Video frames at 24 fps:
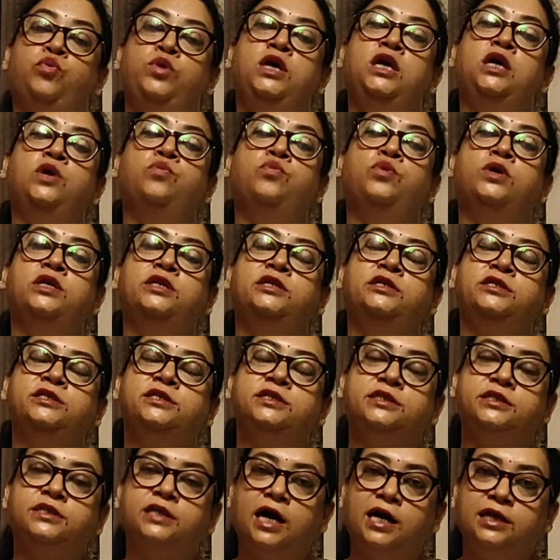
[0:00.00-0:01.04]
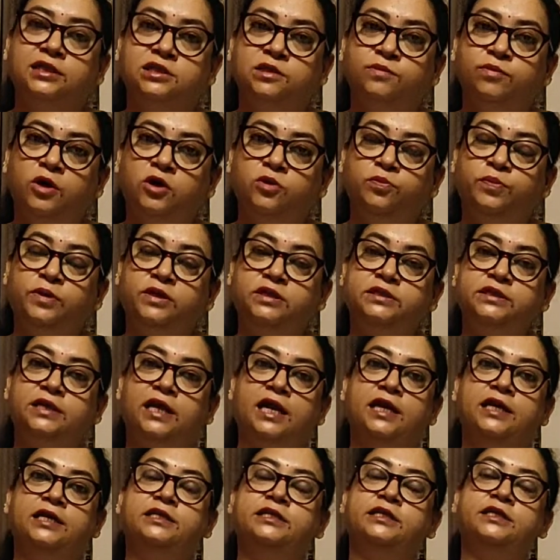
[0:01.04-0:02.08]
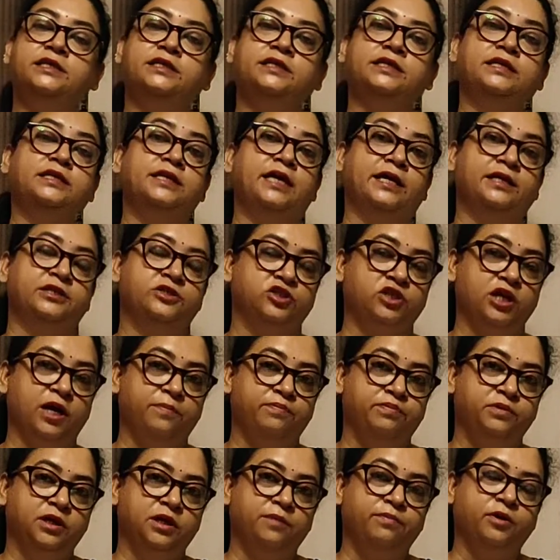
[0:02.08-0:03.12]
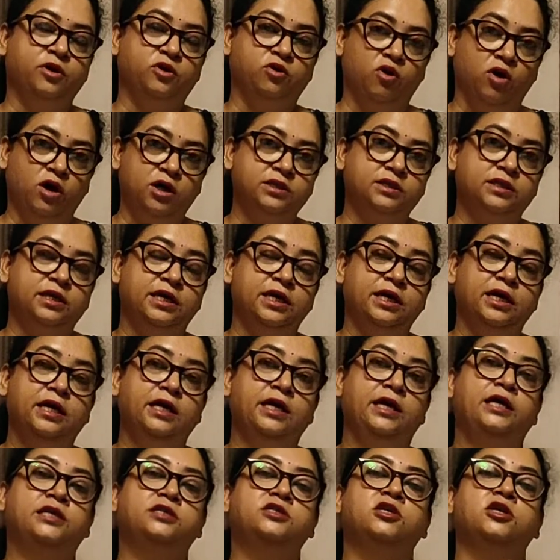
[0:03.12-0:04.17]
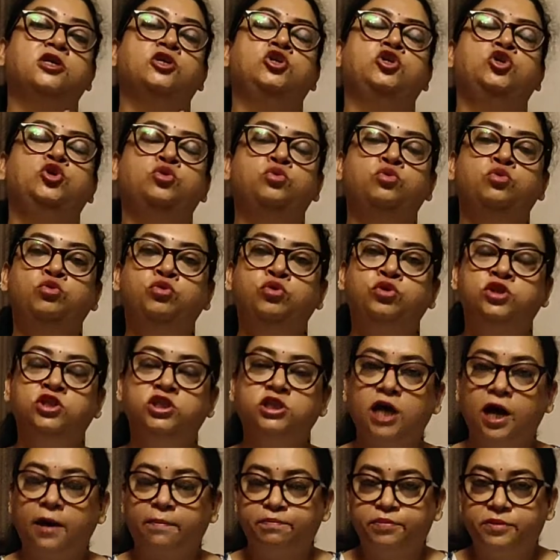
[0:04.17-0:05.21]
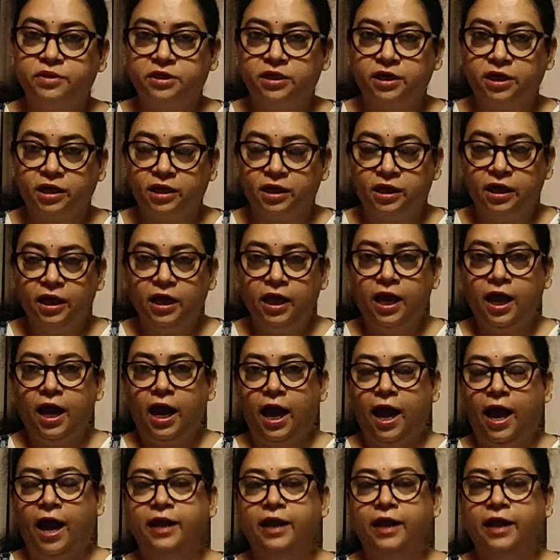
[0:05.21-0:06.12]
a person's personality. And we will discuss about personality in the next chapter because